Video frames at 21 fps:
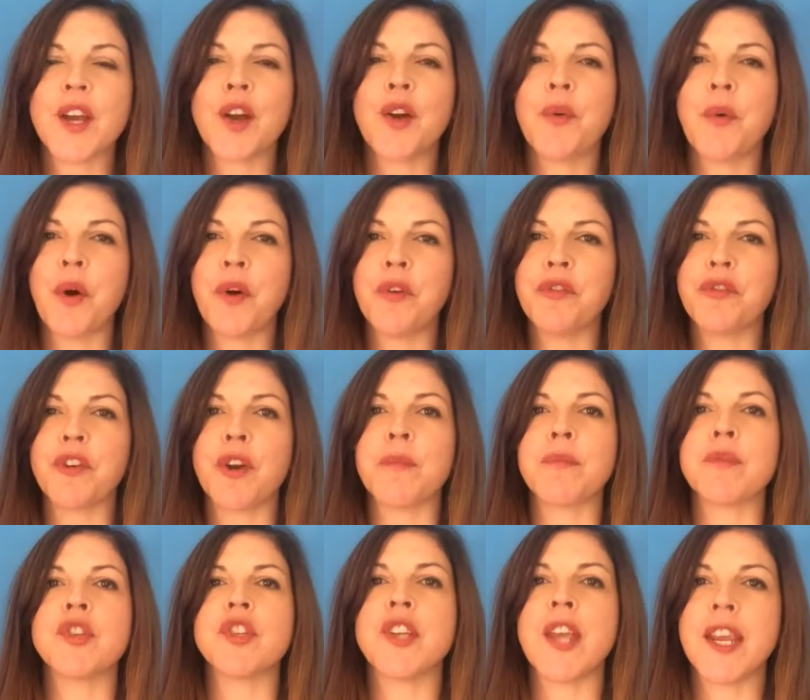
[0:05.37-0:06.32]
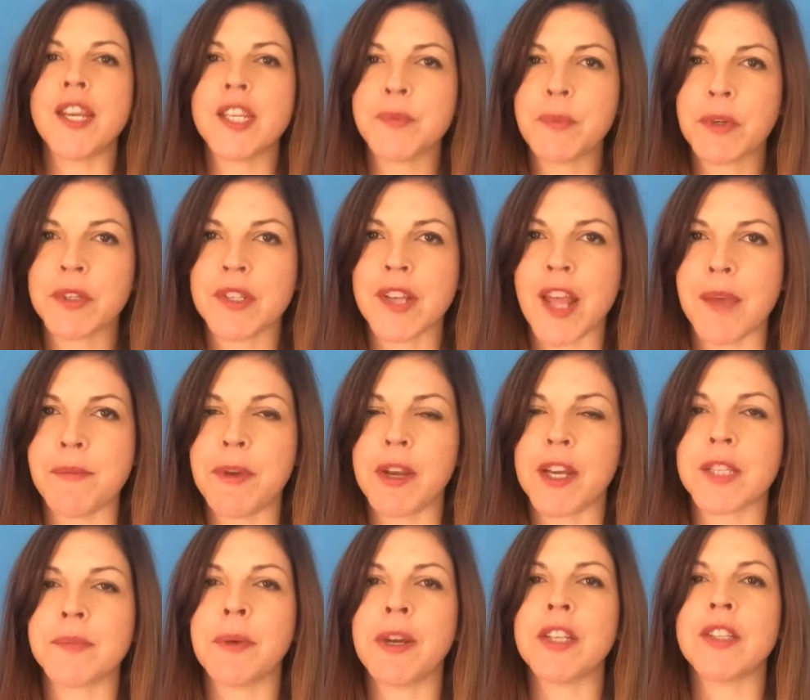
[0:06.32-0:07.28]
a quote from Shakespeare today
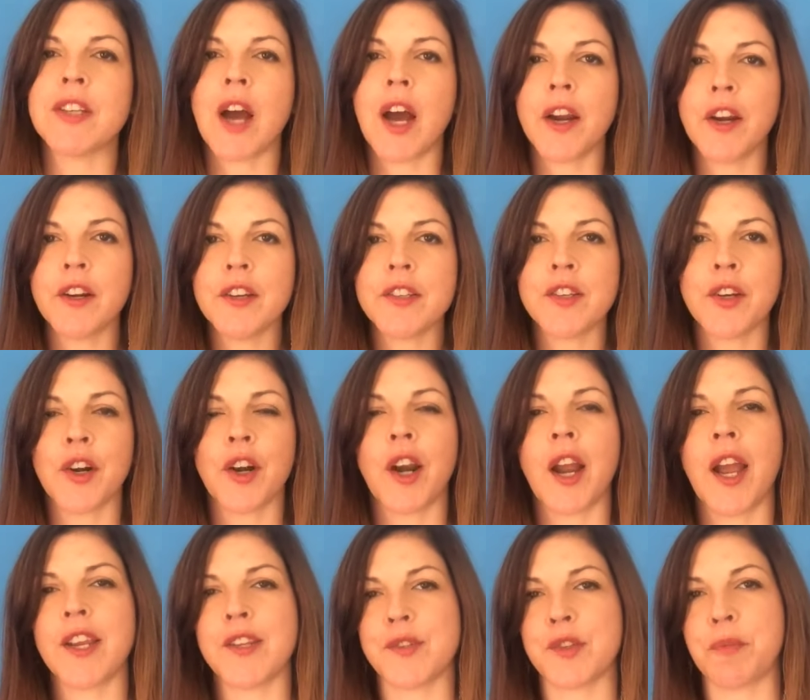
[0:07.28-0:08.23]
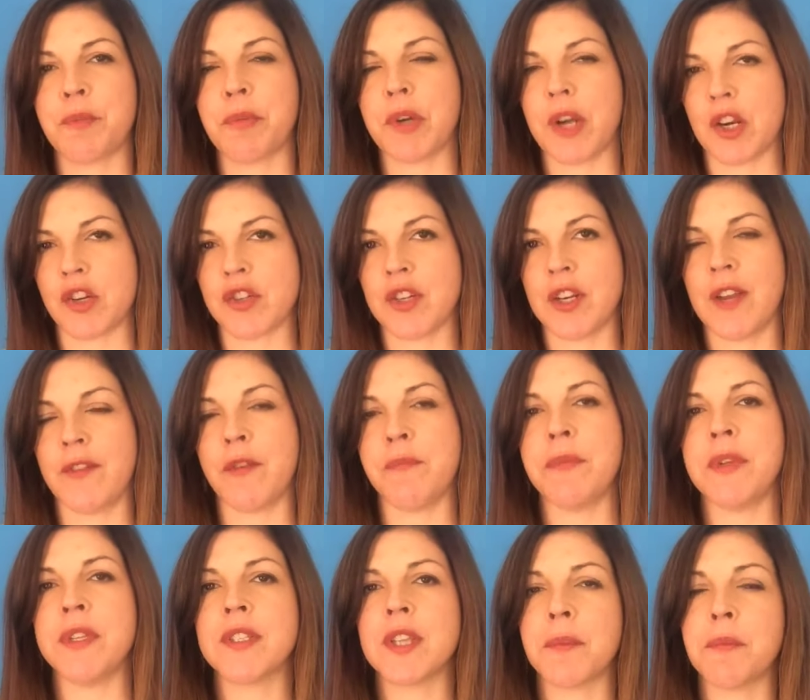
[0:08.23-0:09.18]
because my daughter is in her high school production of A
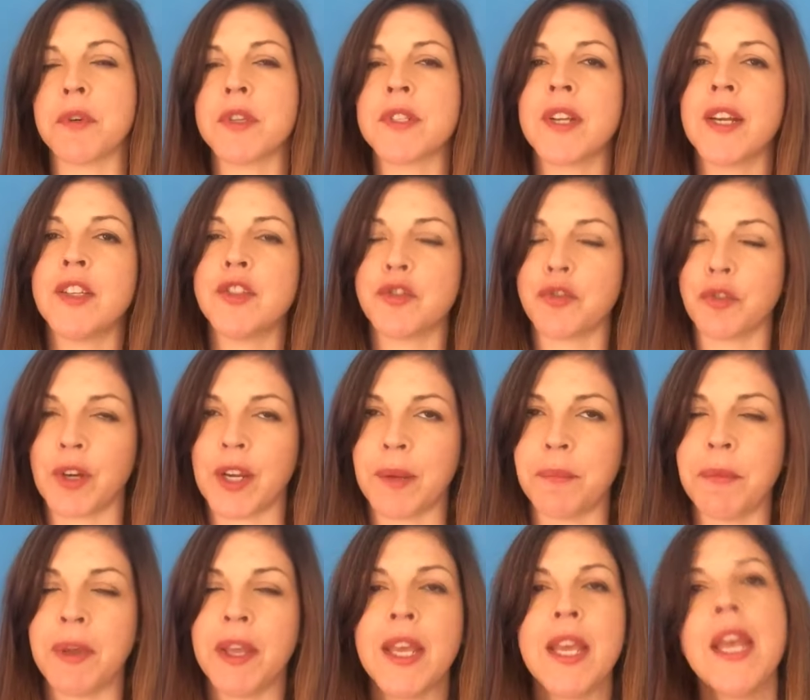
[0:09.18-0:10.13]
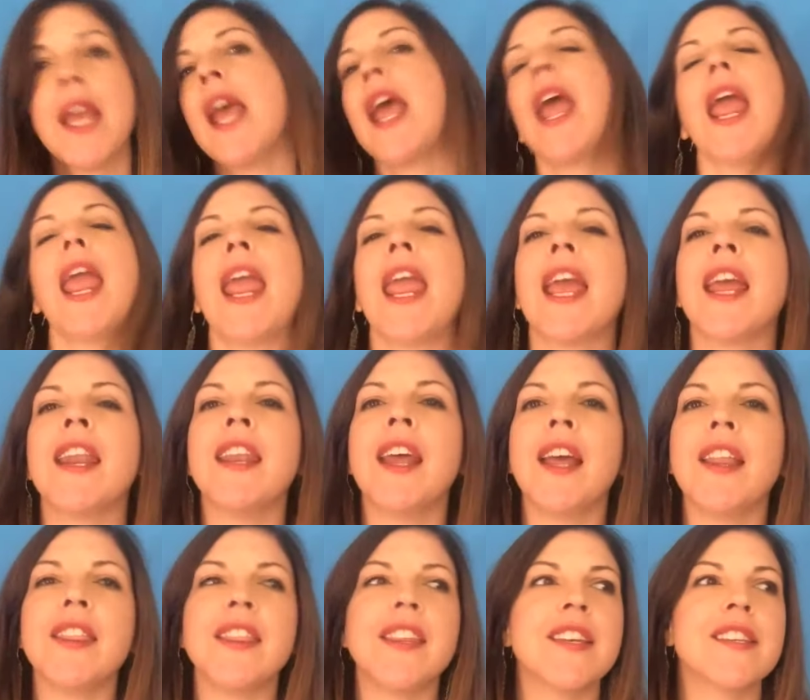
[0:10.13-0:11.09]
Midsummer Night's Dream, and
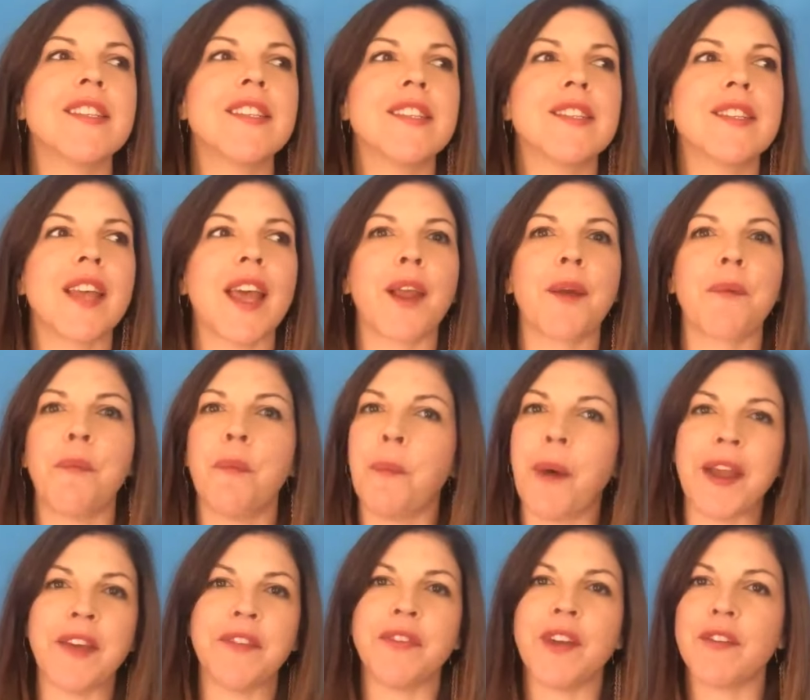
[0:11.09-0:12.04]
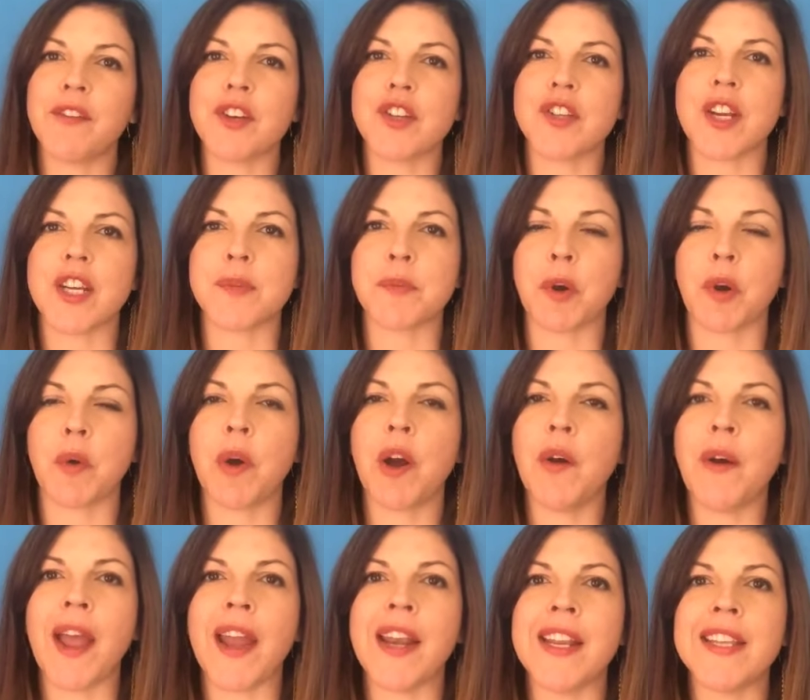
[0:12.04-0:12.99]
this is like my favorite Shakespeare
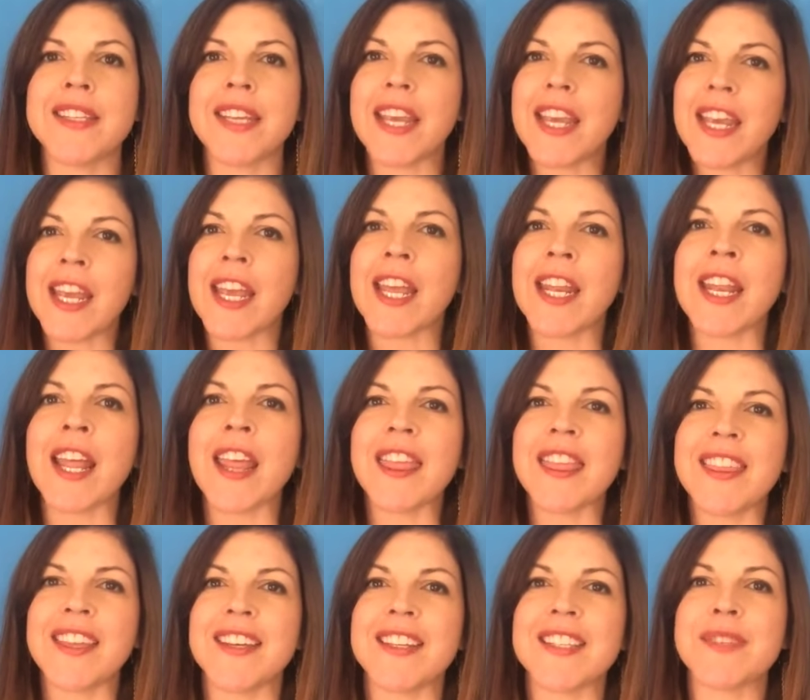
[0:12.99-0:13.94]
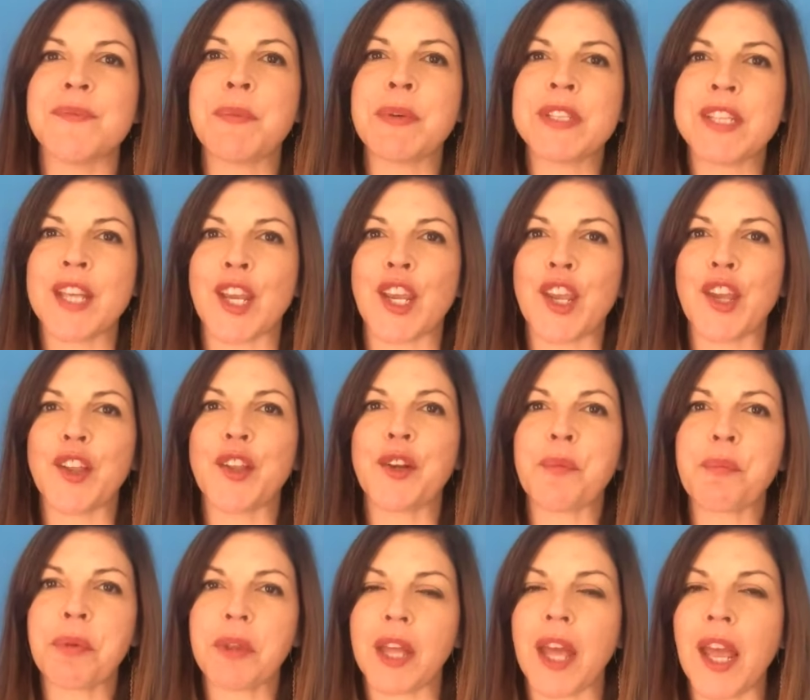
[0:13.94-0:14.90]
quote, and it's in this particular
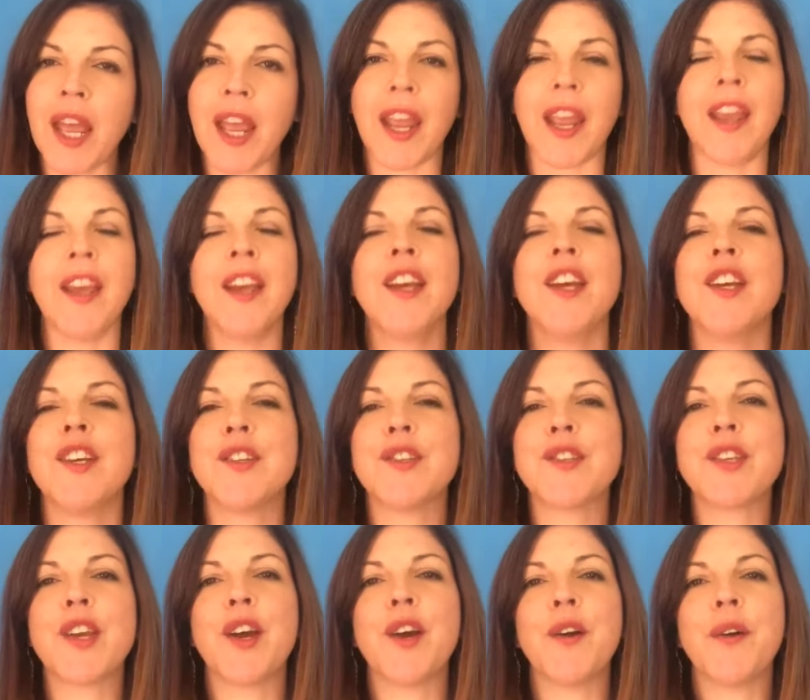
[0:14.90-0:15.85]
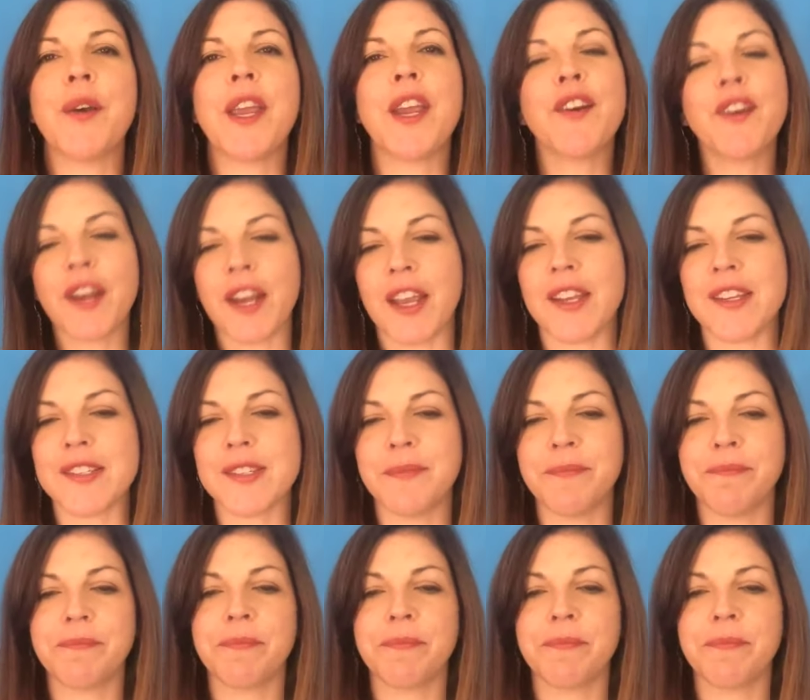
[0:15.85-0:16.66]
play. So here it is.